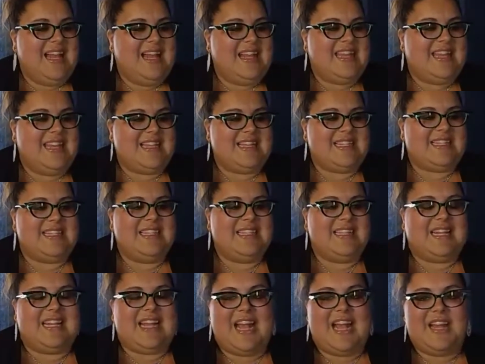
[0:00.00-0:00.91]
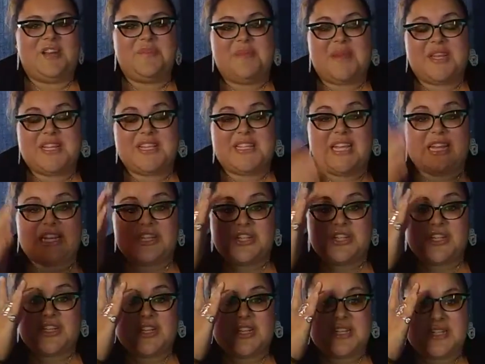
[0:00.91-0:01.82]
this guided
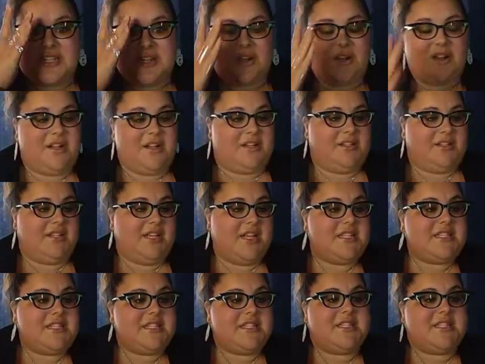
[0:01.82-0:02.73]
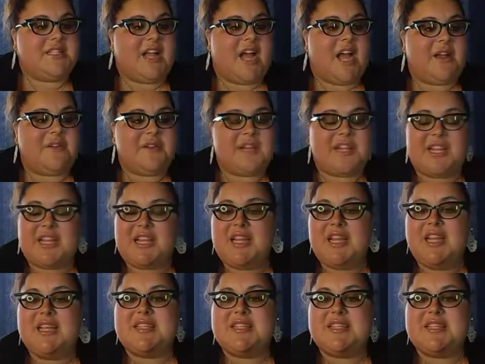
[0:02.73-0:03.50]
meditation is called Starry